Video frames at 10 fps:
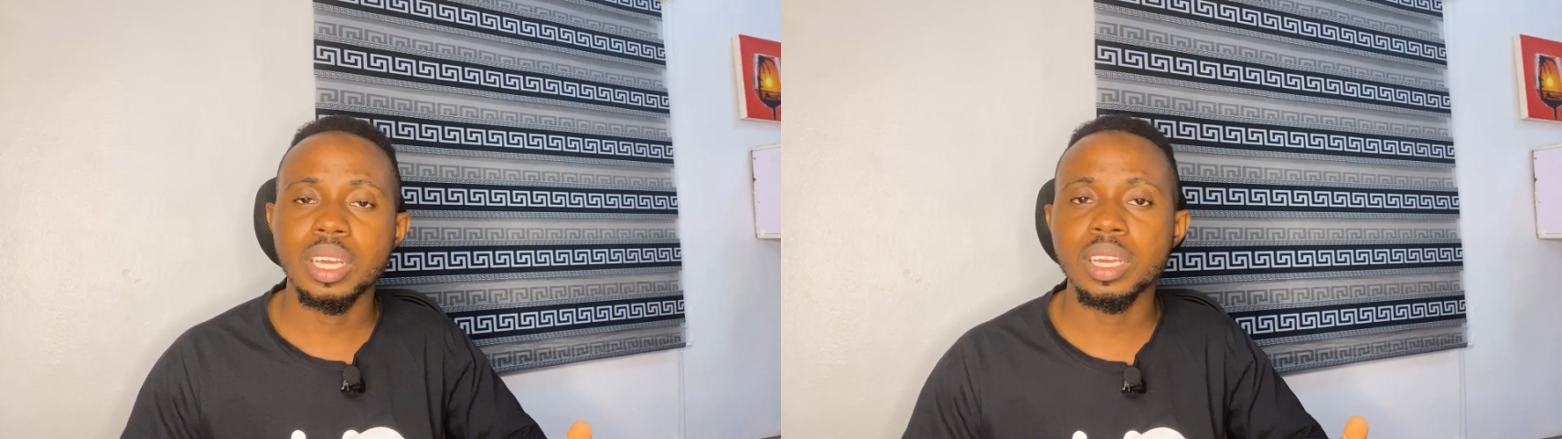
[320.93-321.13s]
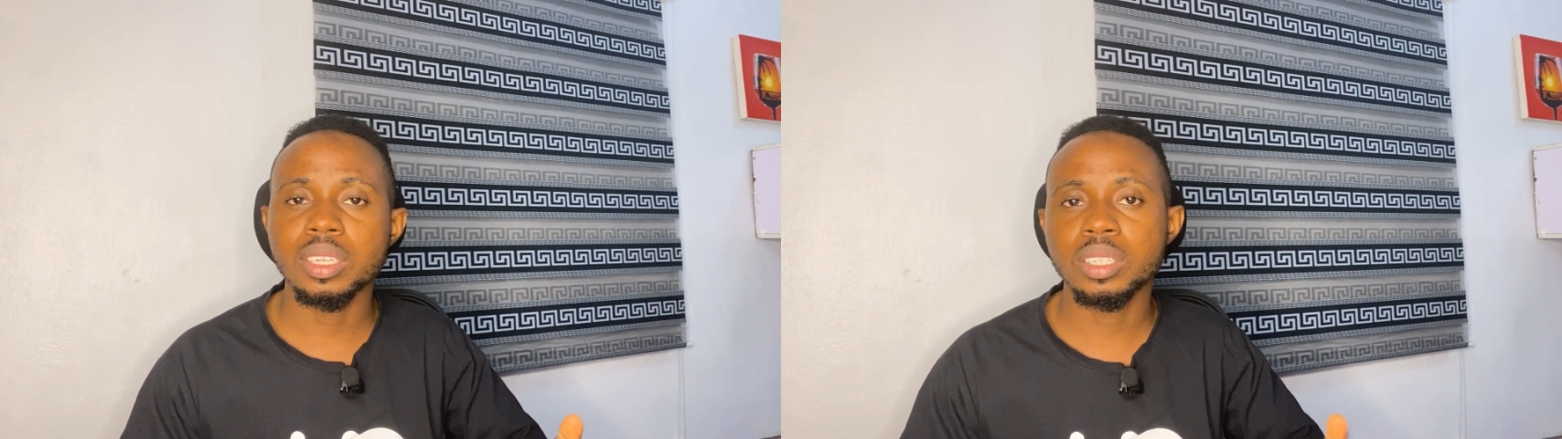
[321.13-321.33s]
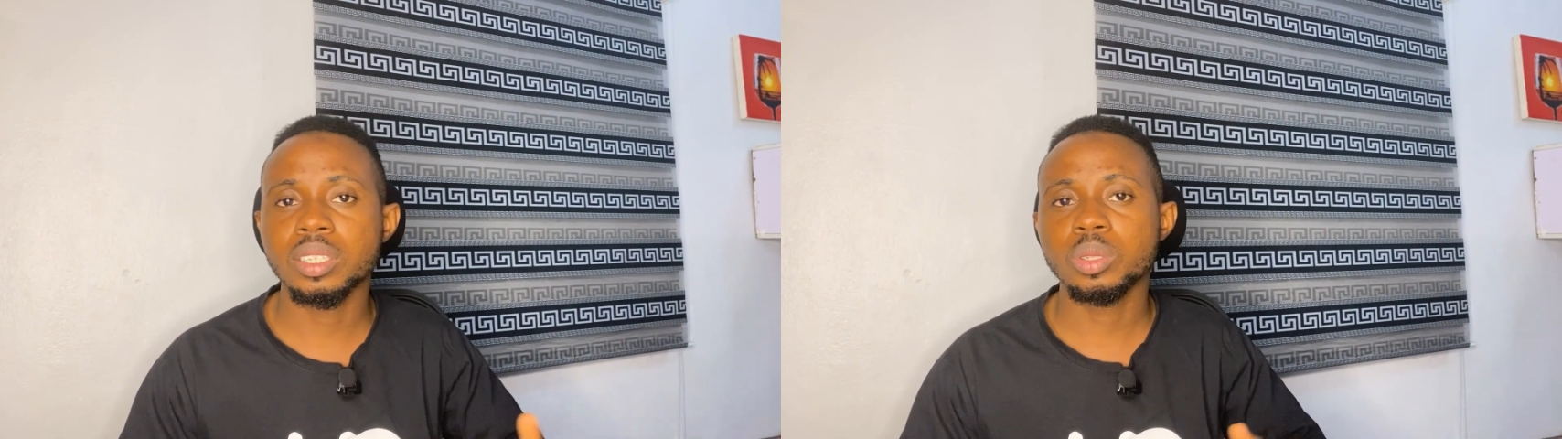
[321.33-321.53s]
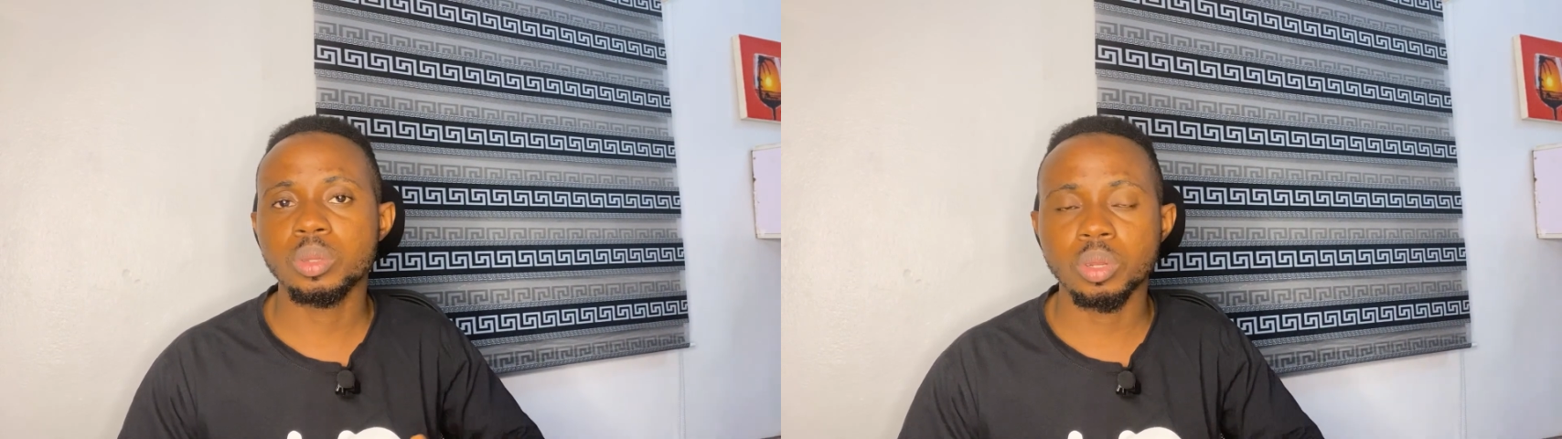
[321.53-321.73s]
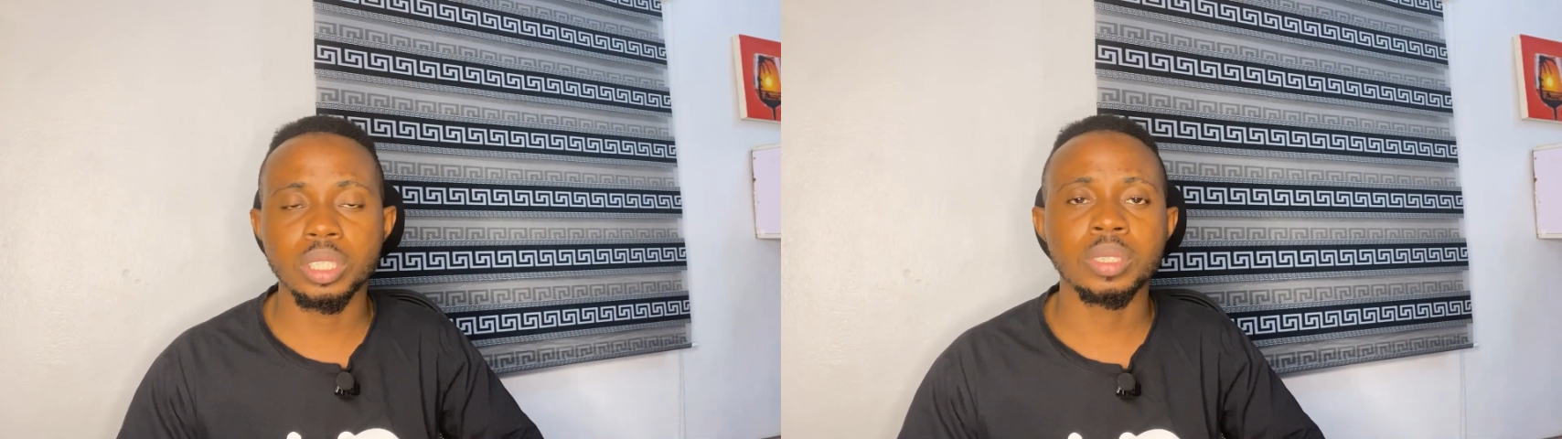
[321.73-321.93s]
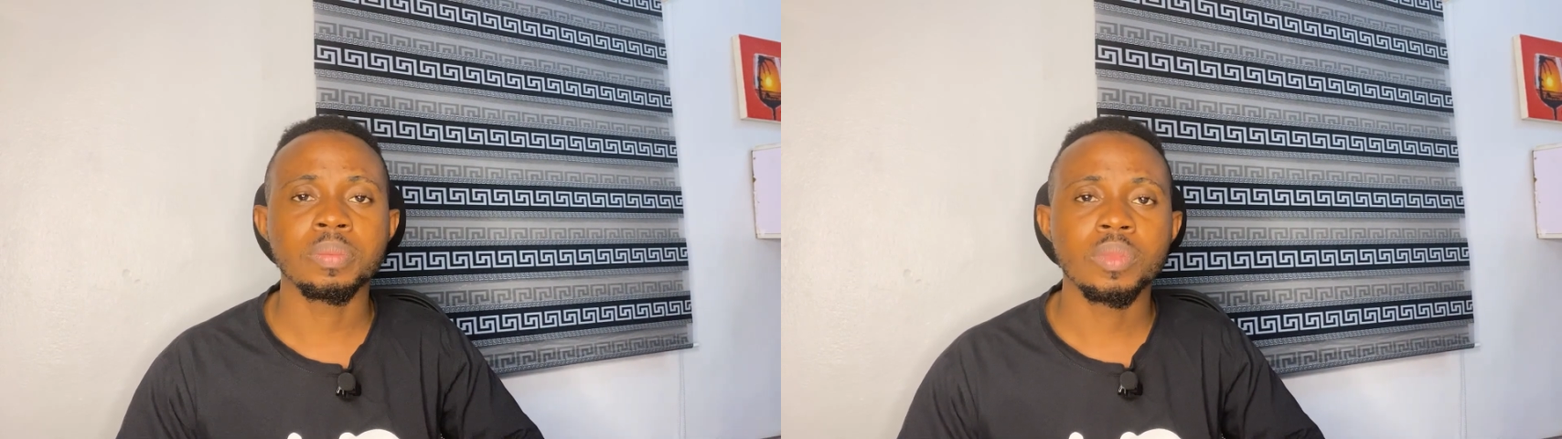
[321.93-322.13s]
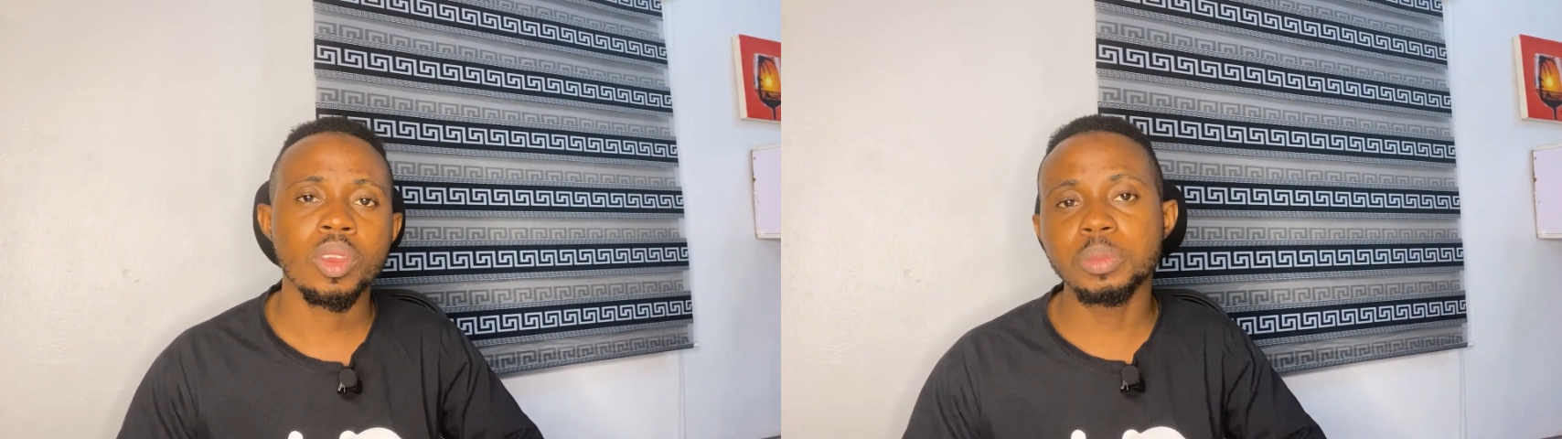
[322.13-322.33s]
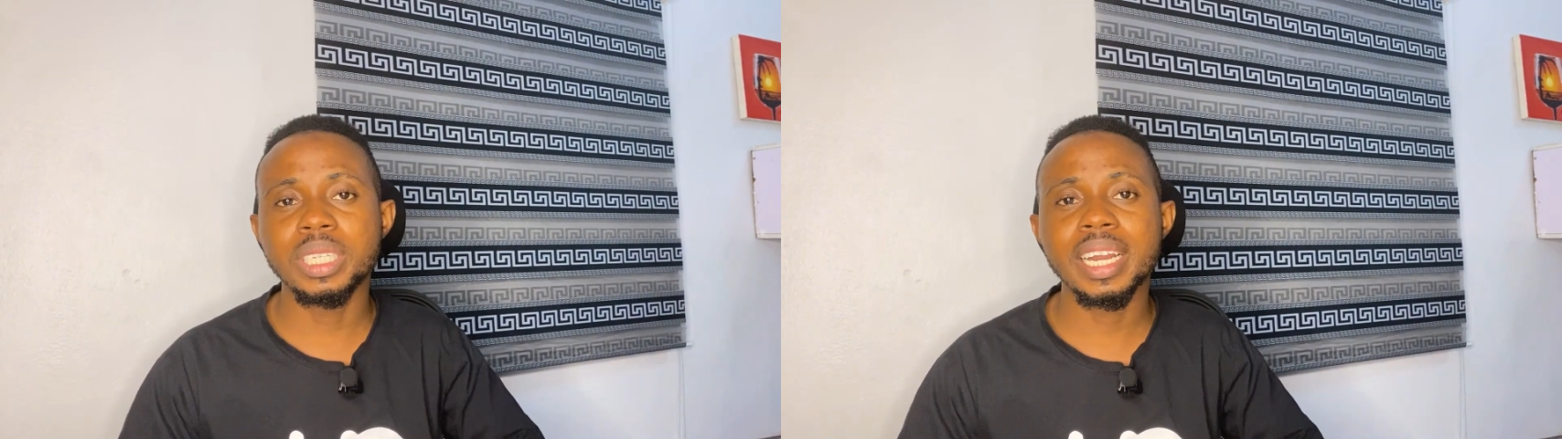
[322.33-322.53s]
case study So,